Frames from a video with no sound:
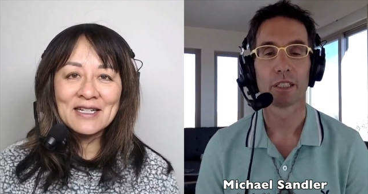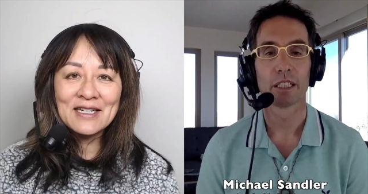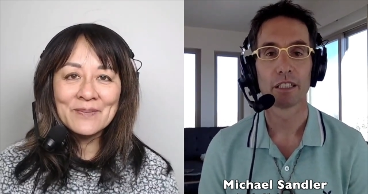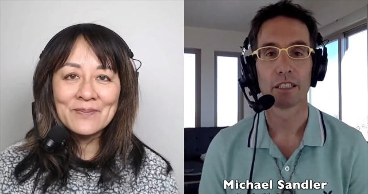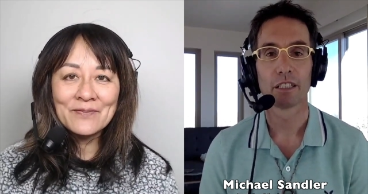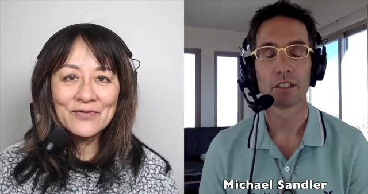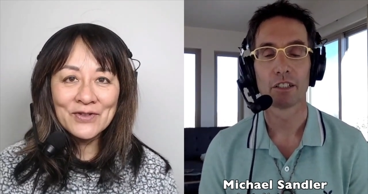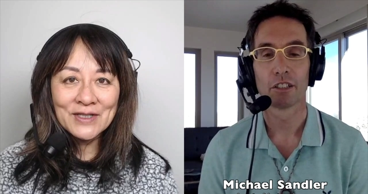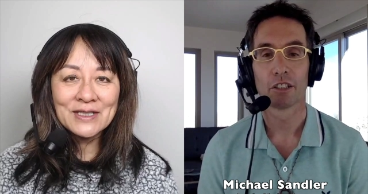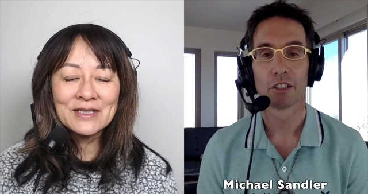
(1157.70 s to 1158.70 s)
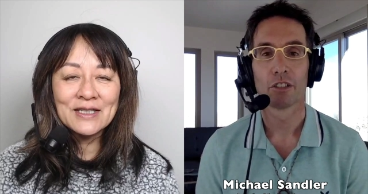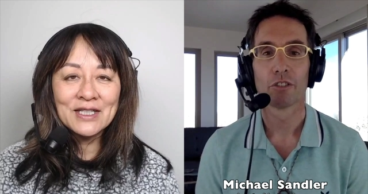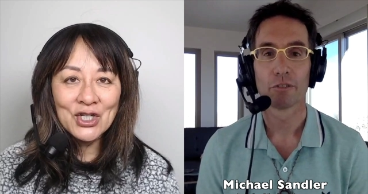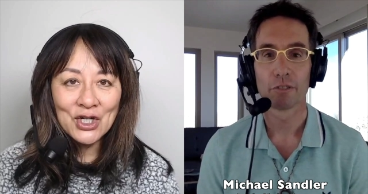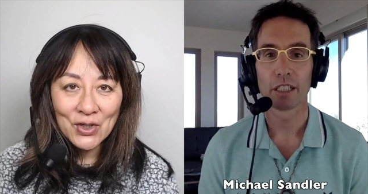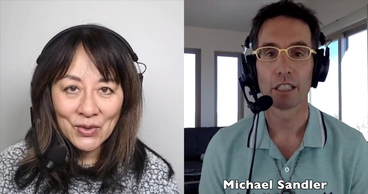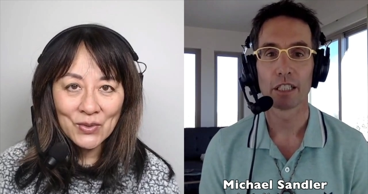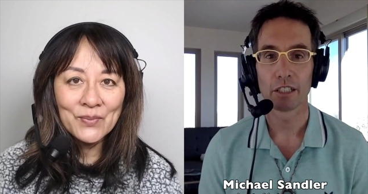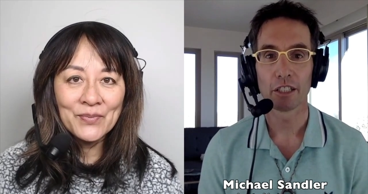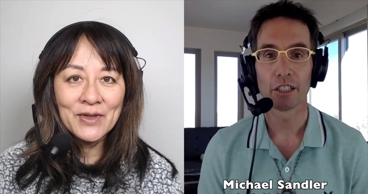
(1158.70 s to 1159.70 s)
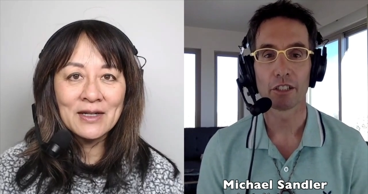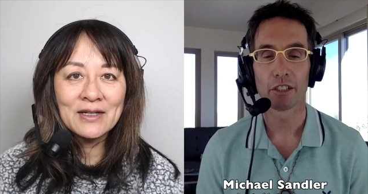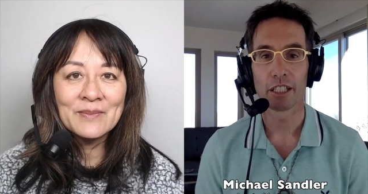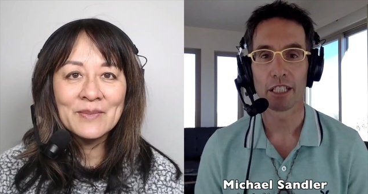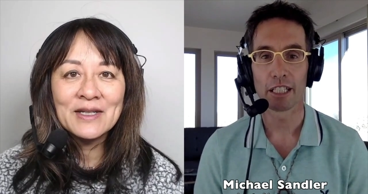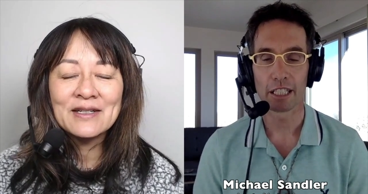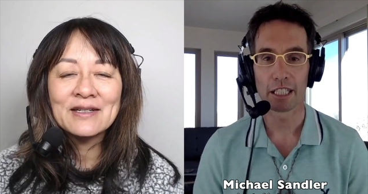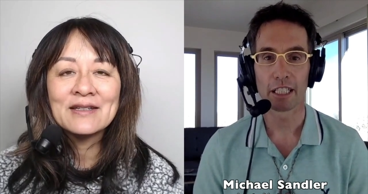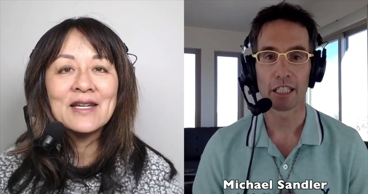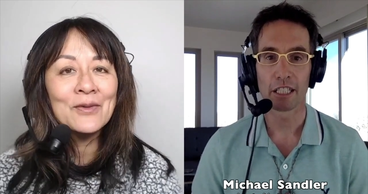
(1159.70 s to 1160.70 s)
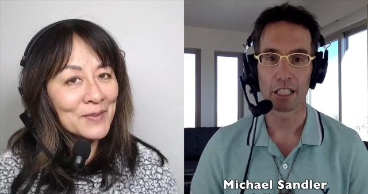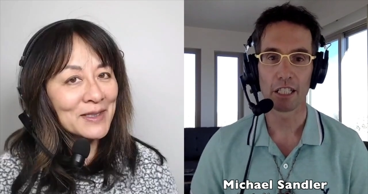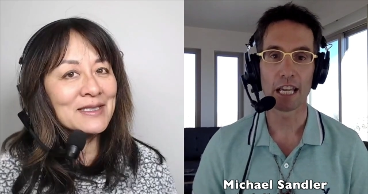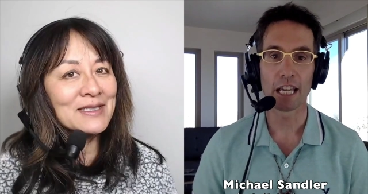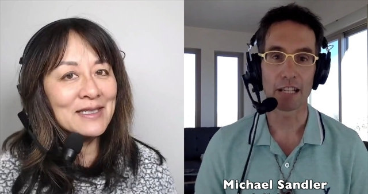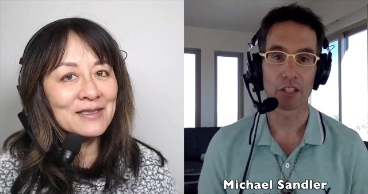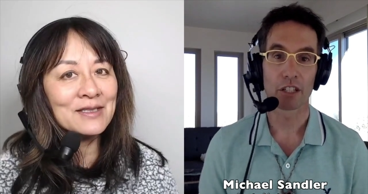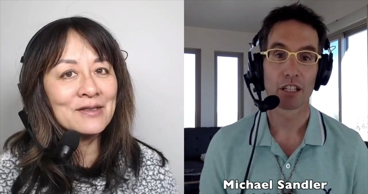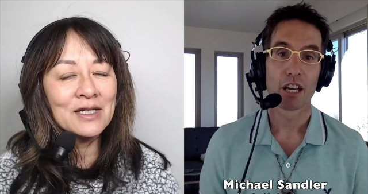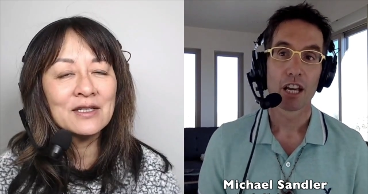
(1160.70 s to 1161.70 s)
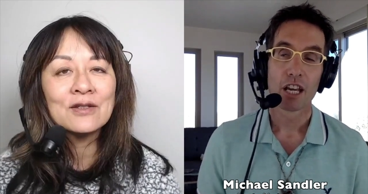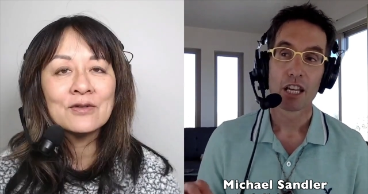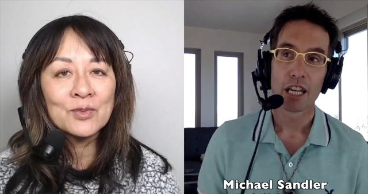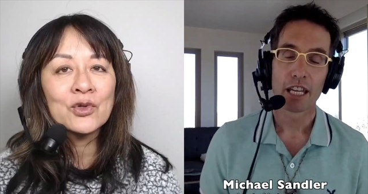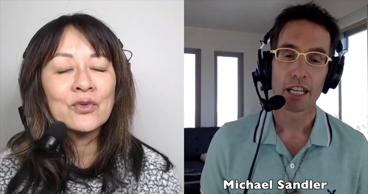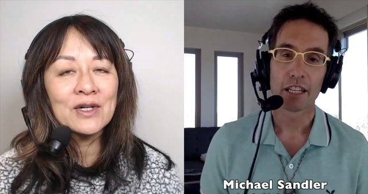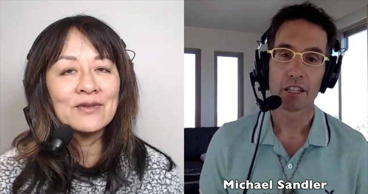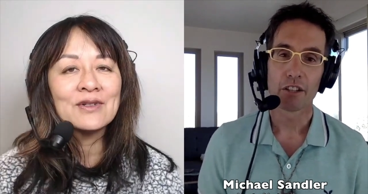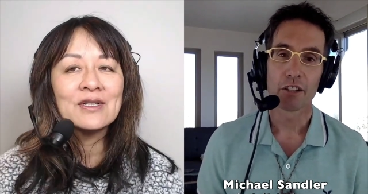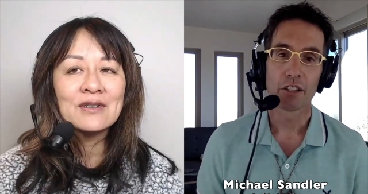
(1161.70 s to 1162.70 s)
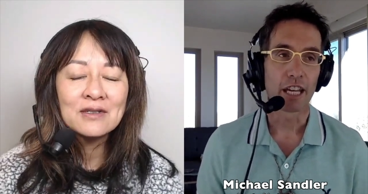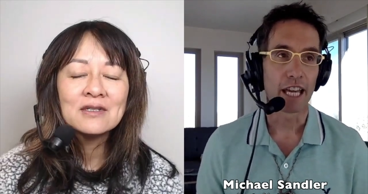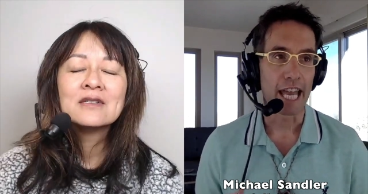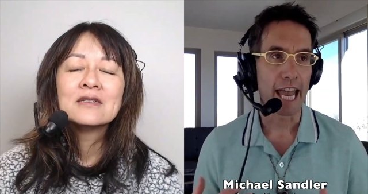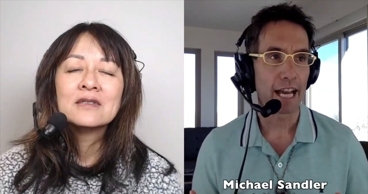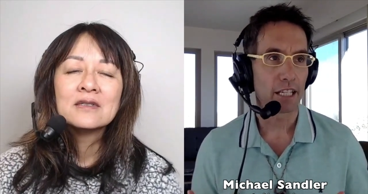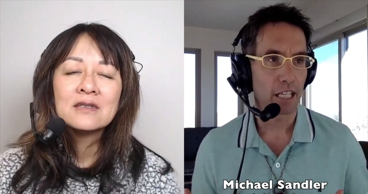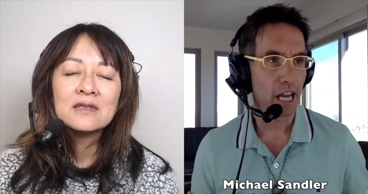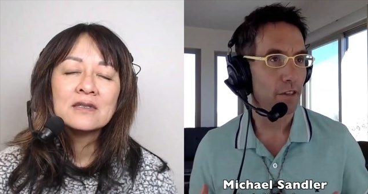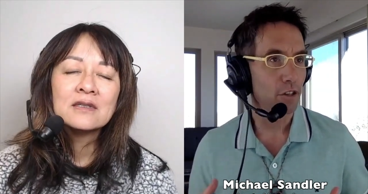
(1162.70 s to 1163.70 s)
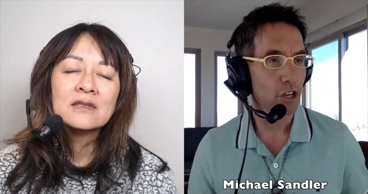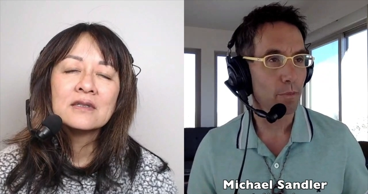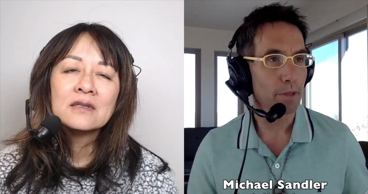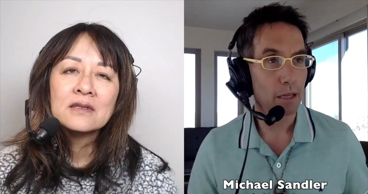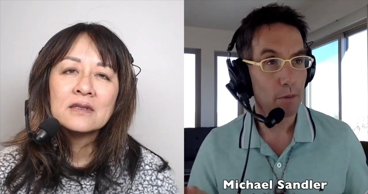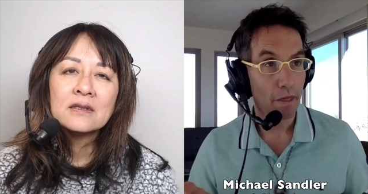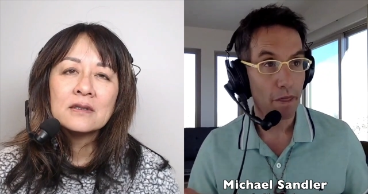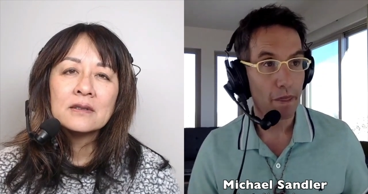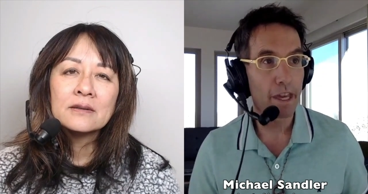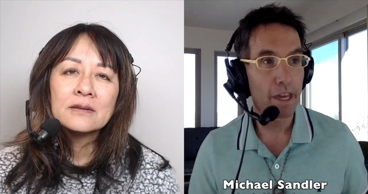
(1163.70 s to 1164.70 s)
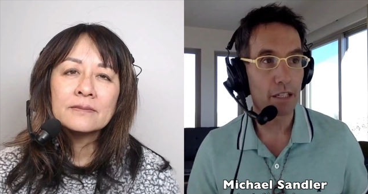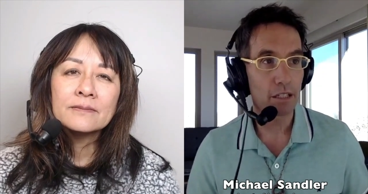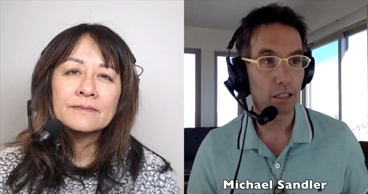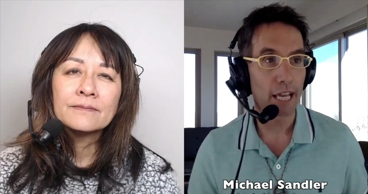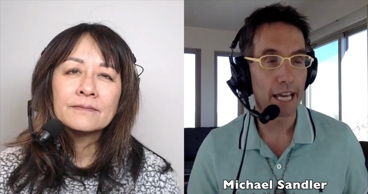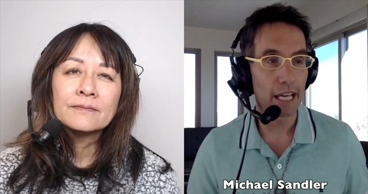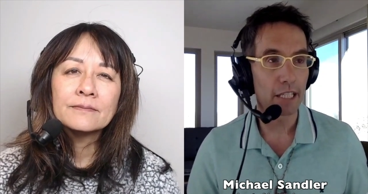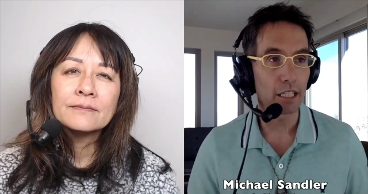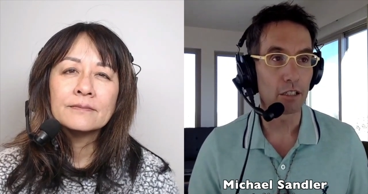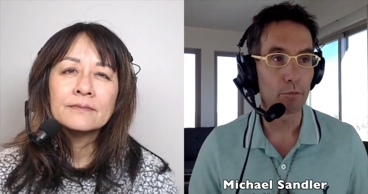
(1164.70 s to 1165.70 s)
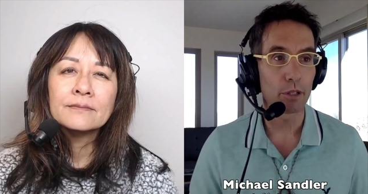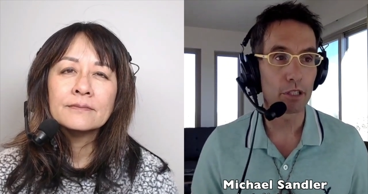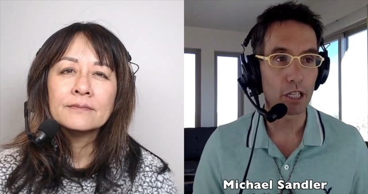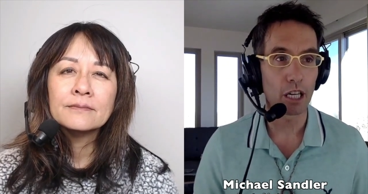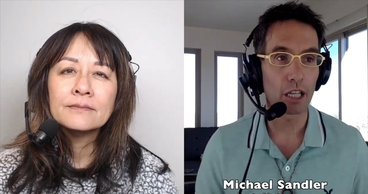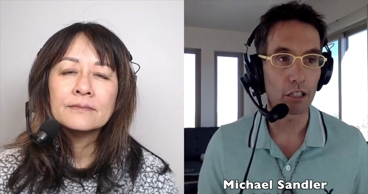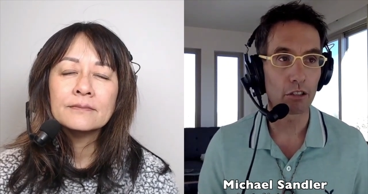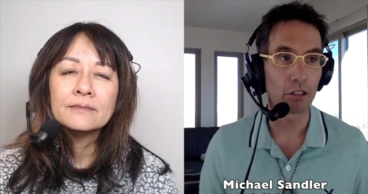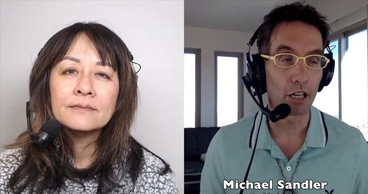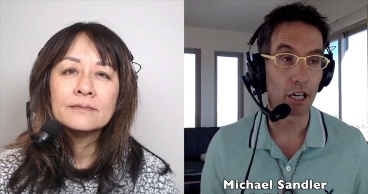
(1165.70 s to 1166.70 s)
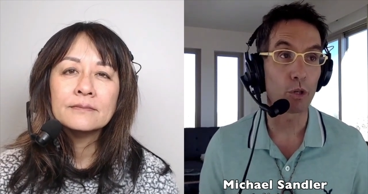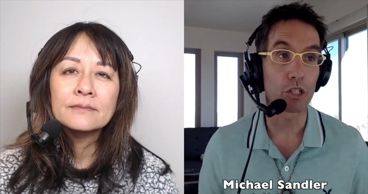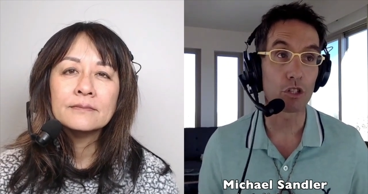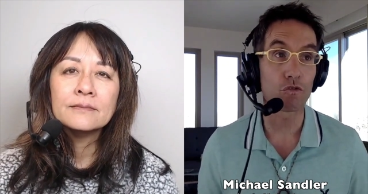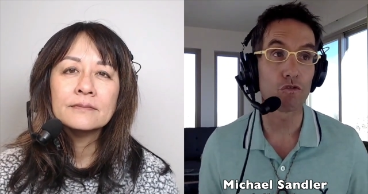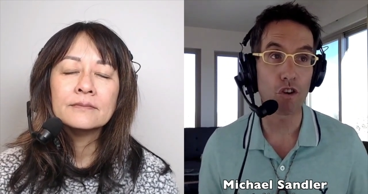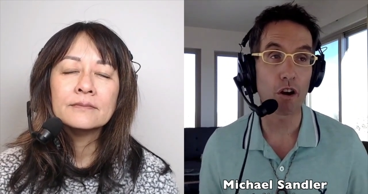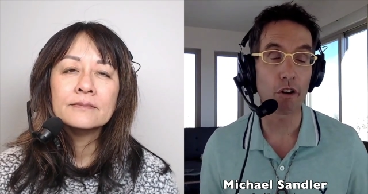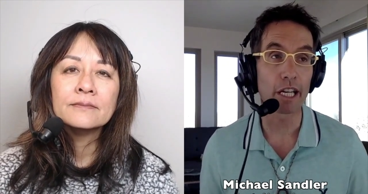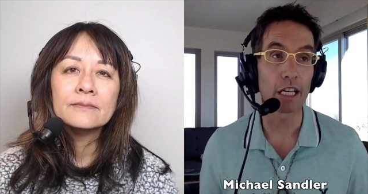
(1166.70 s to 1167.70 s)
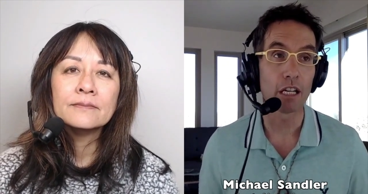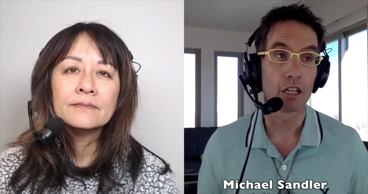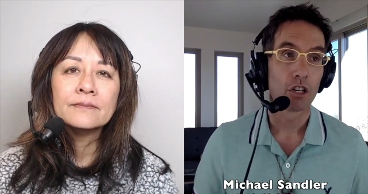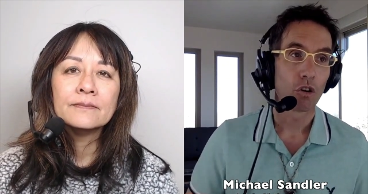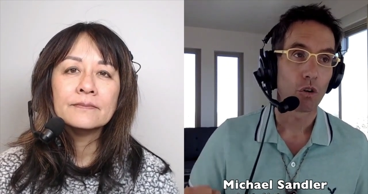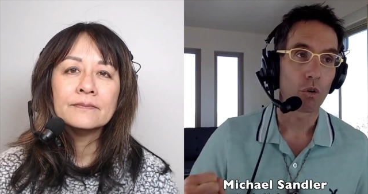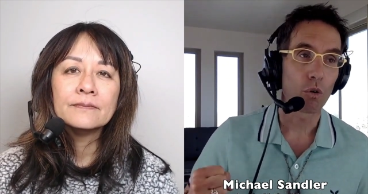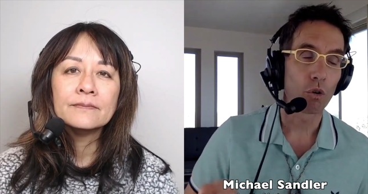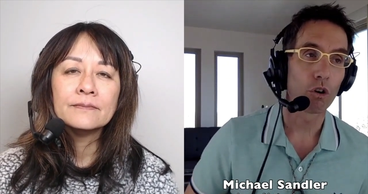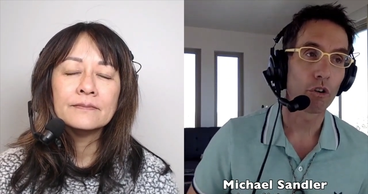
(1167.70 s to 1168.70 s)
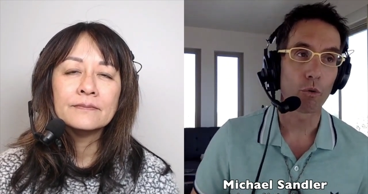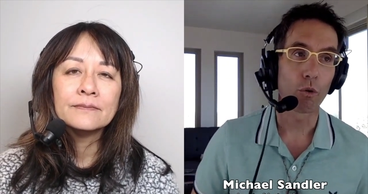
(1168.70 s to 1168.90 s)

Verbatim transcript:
Speaker 1: and I'm physically in a home that I can be in. That would make sense, so that there's more grounding.
Speaker 2: And and there's something about this land in particular, which is very earth